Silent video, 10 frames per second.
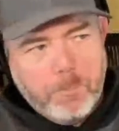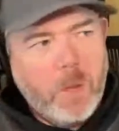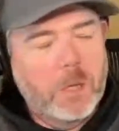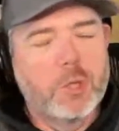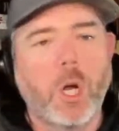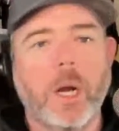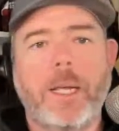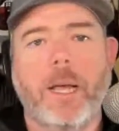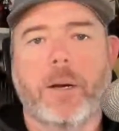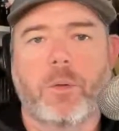Johnny
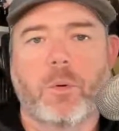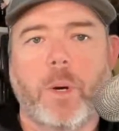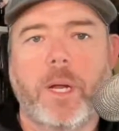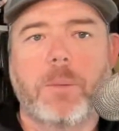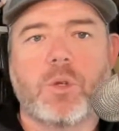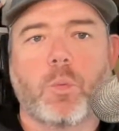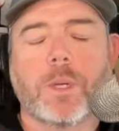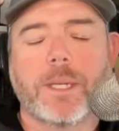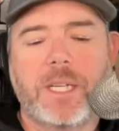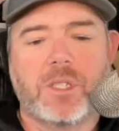Hekker. The Rams
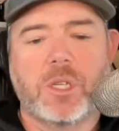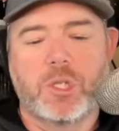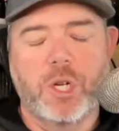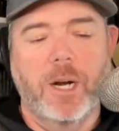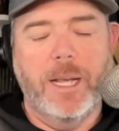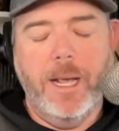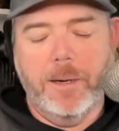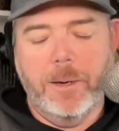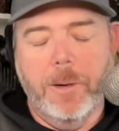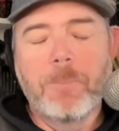released Johnny Hekker